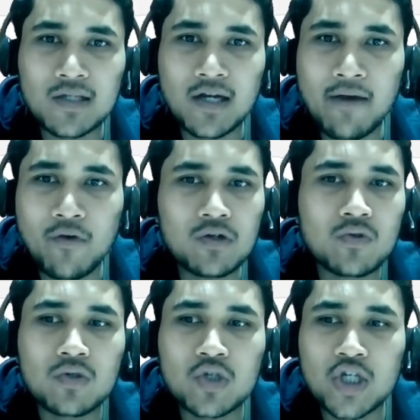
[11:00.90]
and I want to
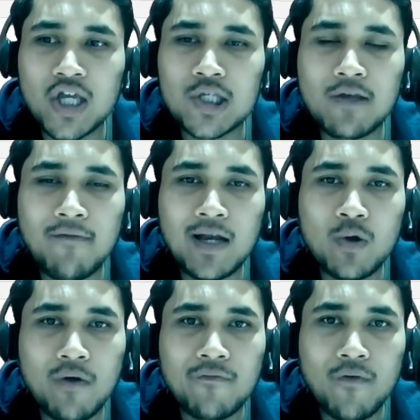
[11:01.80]
change the value
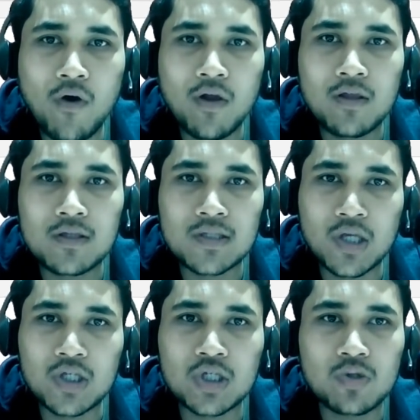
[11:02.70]
of all
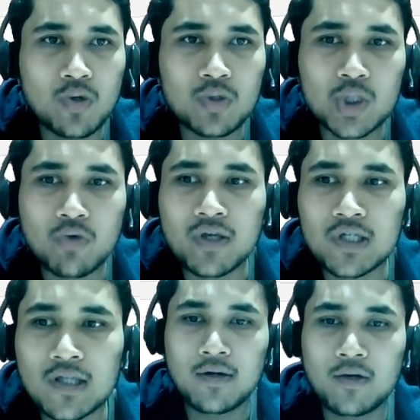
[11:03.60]
such nodes to
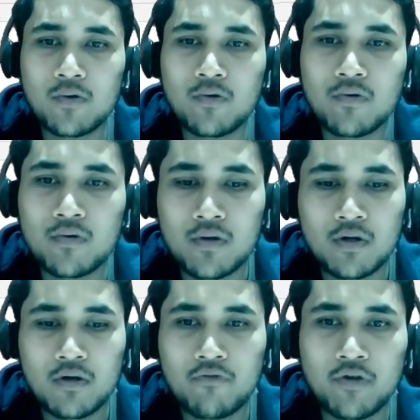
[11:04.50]
Rachit will do
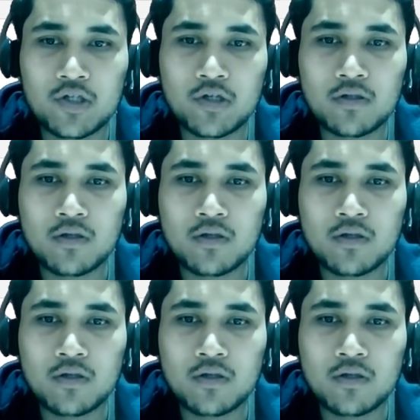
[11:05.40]
Rachit.